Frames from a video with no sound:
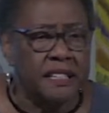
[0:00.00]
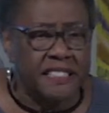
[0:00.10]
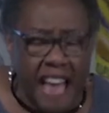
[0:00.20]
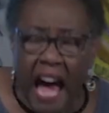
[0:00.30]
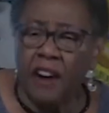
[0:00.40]

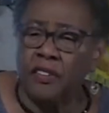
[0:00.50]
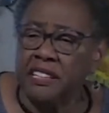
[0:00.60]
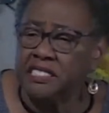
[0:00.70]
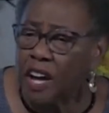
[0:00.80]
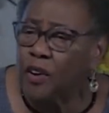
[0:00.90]
now
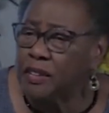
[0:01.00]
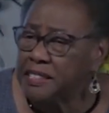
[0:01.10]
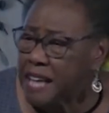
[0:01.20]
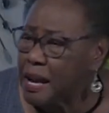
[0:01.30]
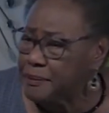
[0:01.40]
is the
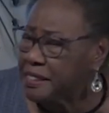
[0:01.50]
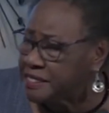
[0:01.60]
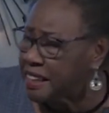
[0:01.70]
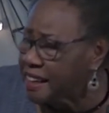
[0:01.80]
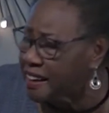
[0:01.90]
only time
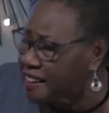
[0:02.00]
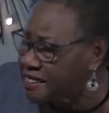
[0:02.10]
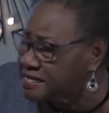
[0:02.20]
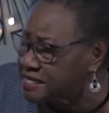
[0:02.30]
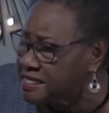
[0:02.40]
that there
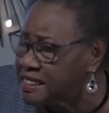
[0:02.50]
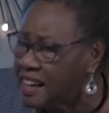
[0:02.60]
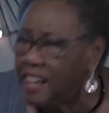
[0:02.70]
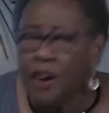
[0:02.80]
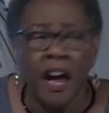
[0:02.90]
is.
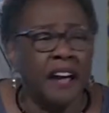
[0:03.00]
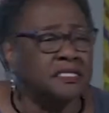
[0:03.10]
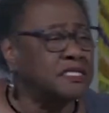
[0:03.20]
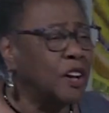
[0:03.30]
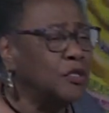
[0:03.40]

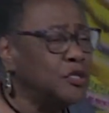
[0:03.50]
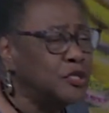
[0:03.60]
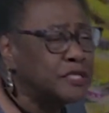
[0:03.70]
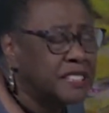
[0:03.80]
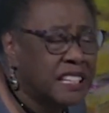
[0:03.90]
It's no
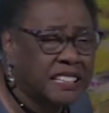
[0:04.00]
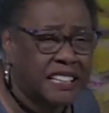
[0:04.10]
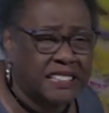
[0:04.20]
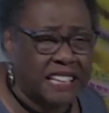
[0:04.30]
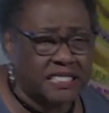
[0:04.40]
use looking
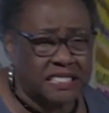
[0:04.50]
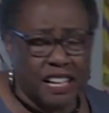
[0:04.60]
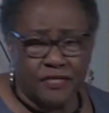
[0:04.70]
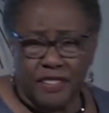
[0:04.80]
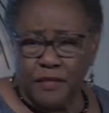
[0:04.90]
at that
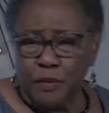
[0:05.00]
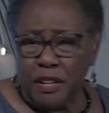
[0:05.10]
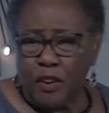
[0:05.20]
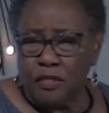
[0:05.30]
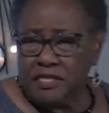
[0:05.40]
stuff that
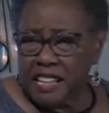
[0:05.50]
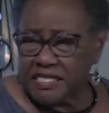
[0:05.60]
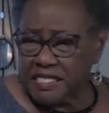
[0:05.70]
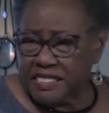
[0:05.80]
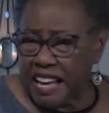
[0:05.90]
went on
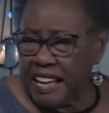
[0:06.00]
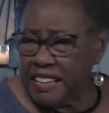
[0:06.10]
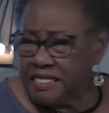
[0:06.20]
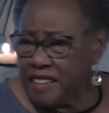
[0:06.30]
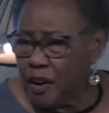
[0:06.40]

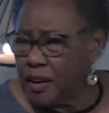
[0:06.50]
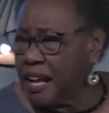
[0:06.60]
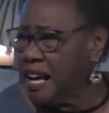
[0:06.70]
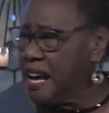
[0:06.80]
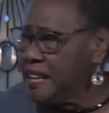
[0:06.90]
yesterday and all
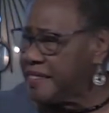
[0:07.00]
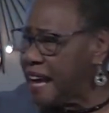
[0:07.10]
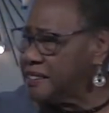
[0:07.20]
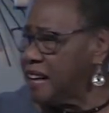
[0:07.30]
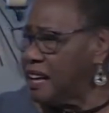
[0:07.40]

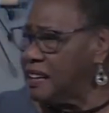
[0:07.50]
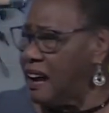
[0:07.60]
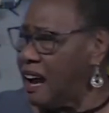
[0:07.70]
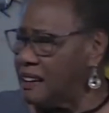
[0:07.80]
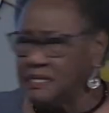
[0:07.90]
that.
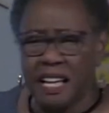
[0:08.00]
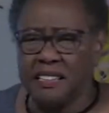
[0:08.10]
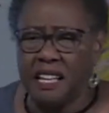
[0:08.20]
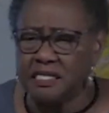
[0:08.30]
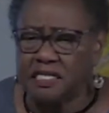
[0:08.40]

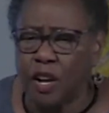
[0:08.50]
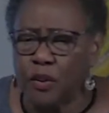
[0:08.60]
It's